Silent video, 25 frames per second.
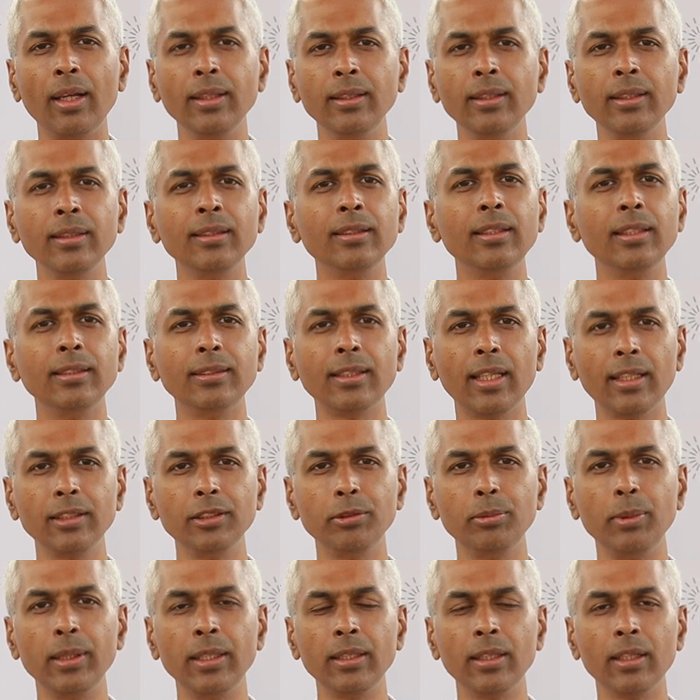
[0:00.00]
think this
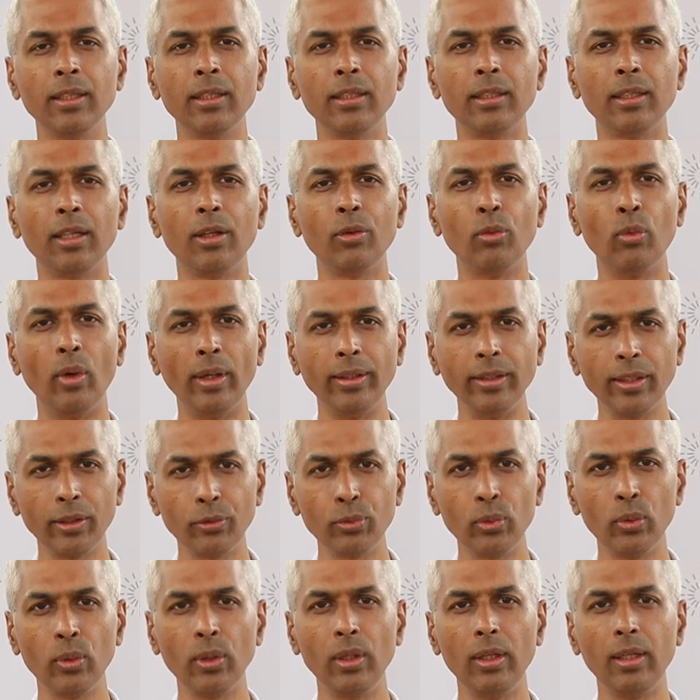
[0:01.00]
has been a
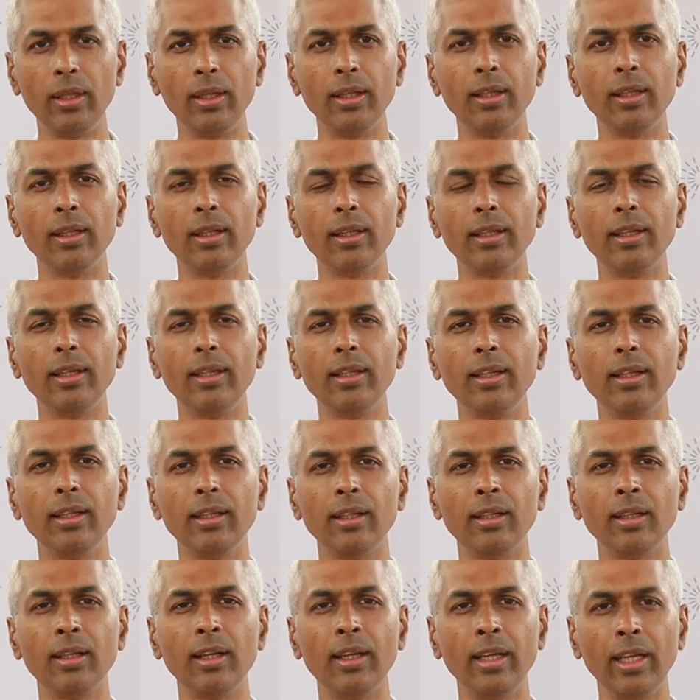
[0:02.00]
wonderful
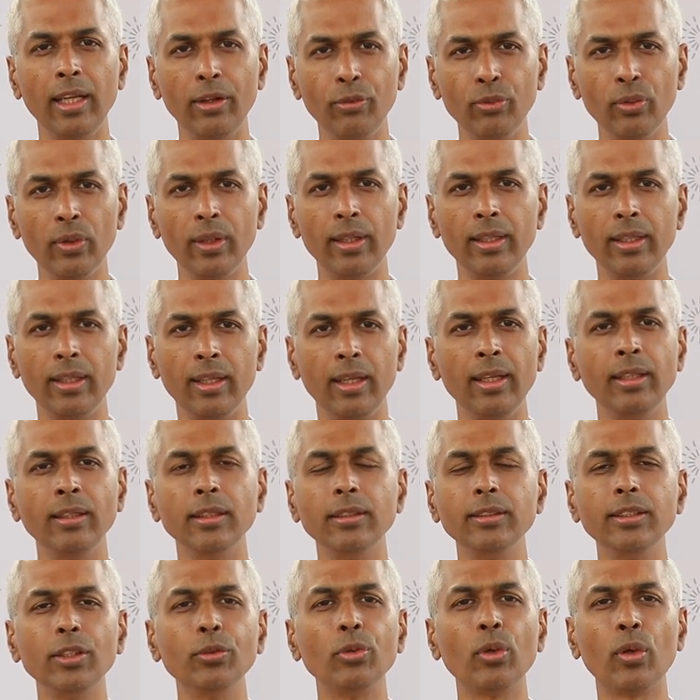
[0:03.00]
effort.
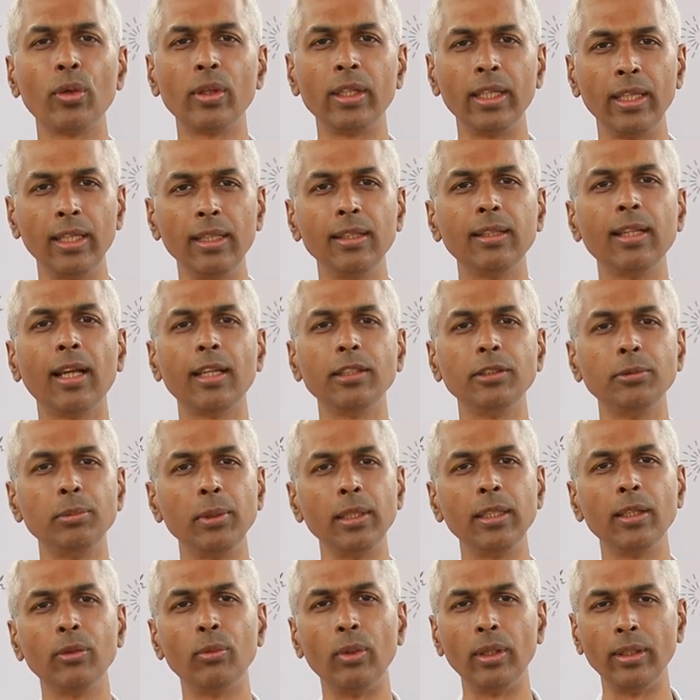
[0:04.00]
Energy for Health has
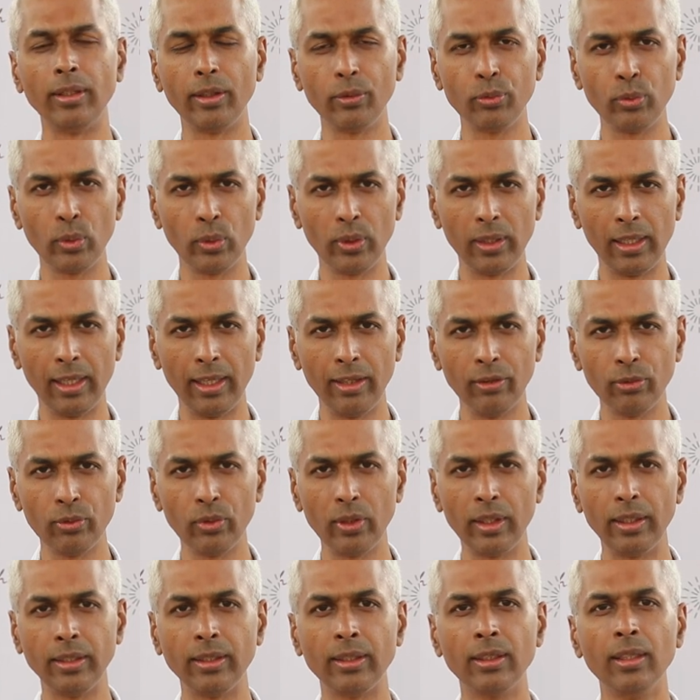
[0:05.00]
been a wonderful
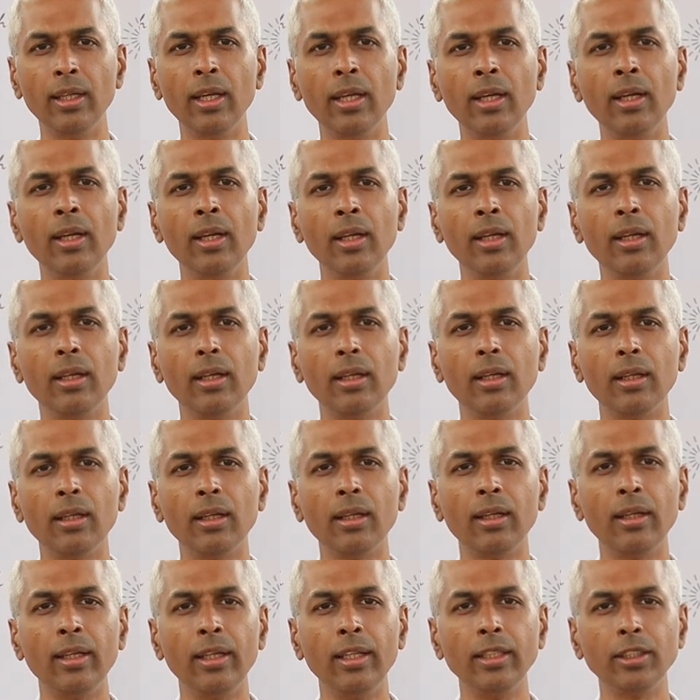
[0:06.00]
effort,
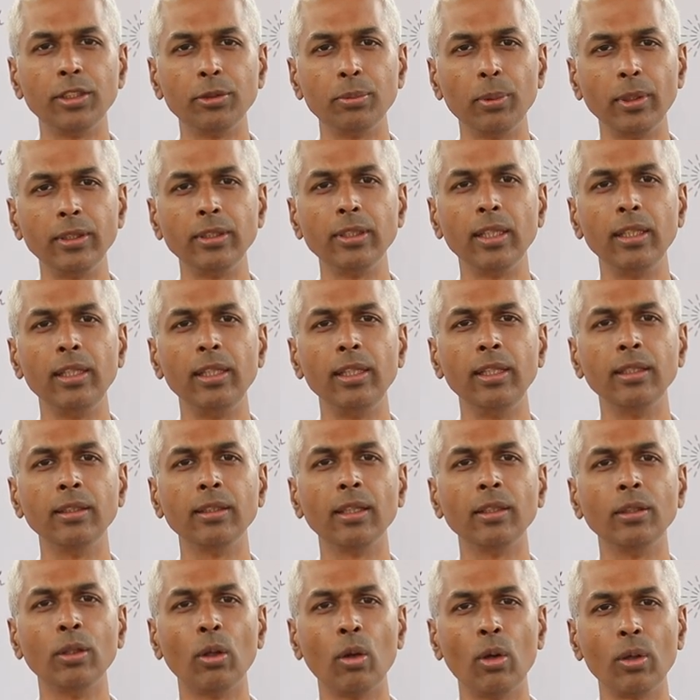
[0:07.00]
especially in
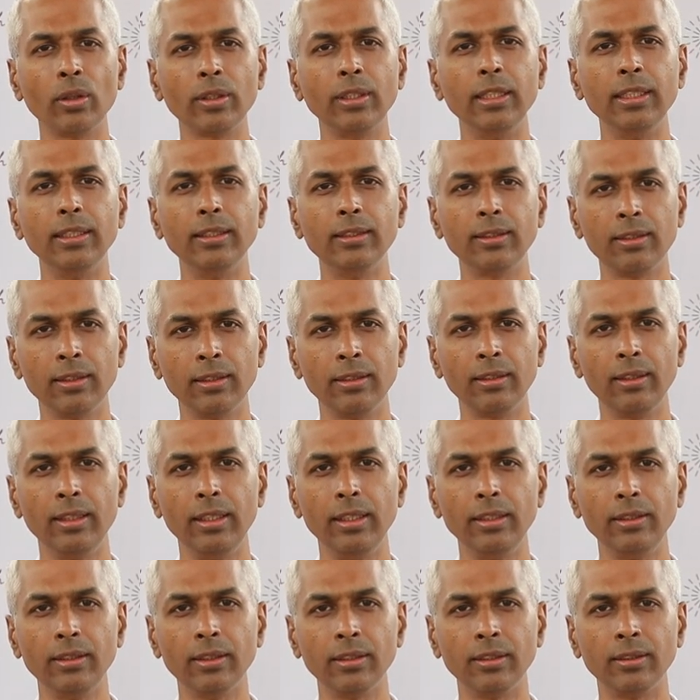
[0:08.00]
the northeastern
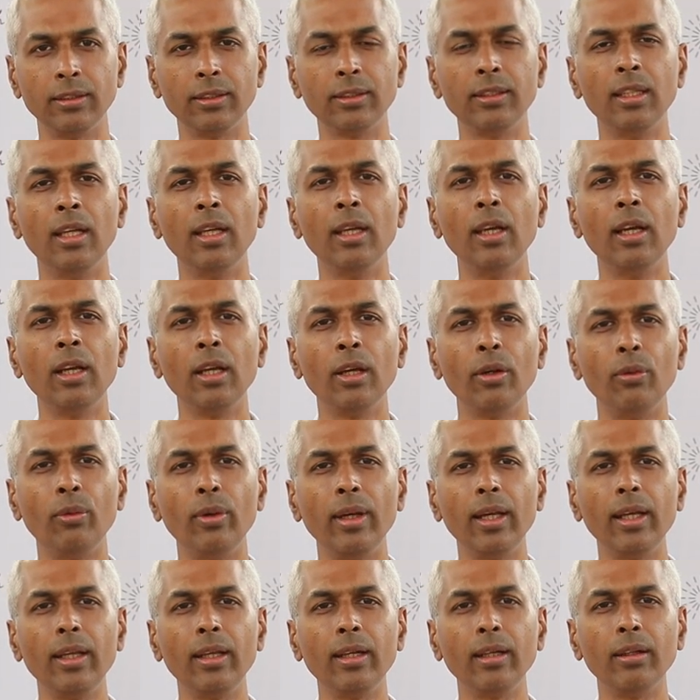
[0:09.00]
regions,
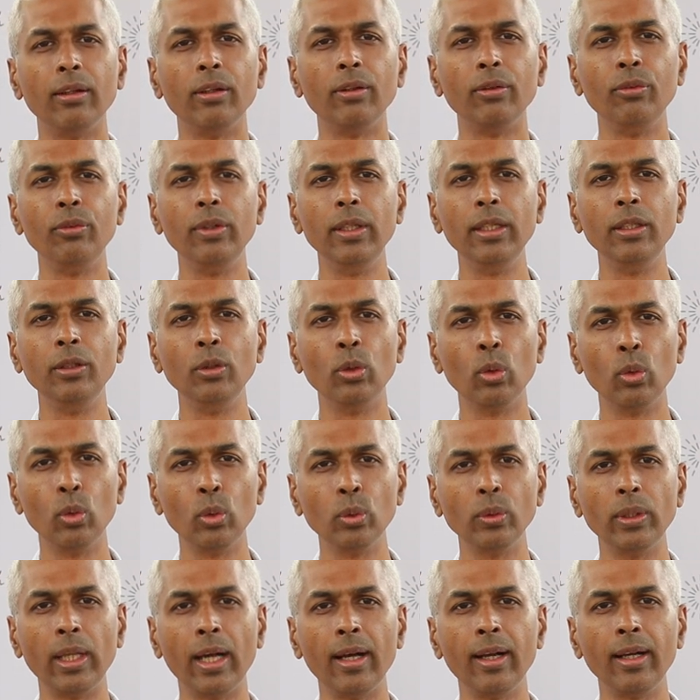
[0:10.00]
where we
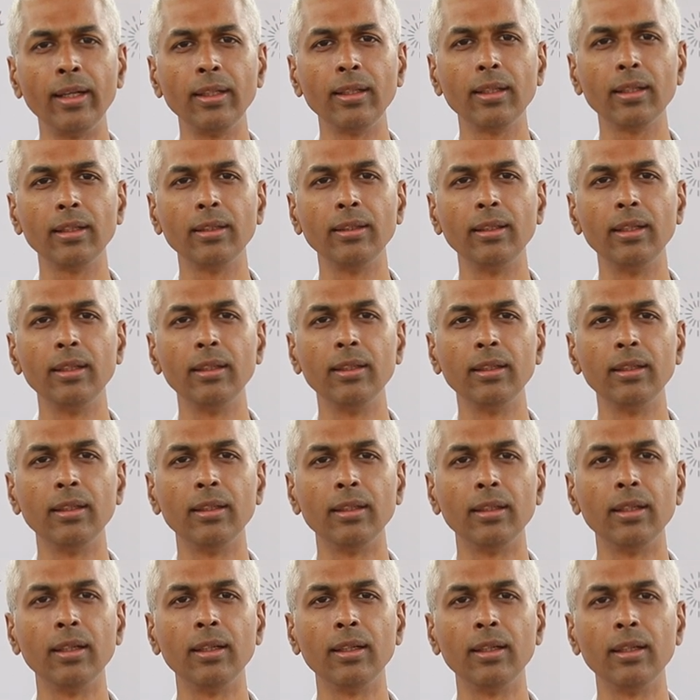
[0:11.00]
know that
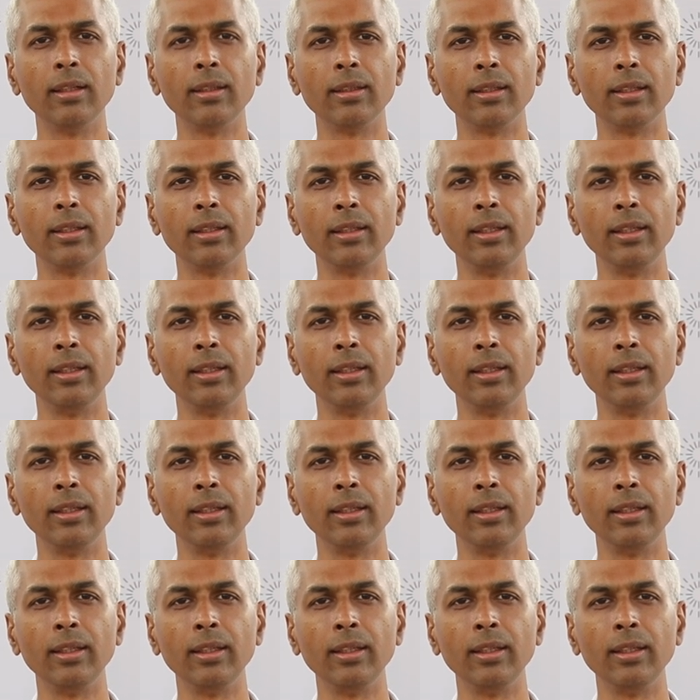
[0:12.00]
the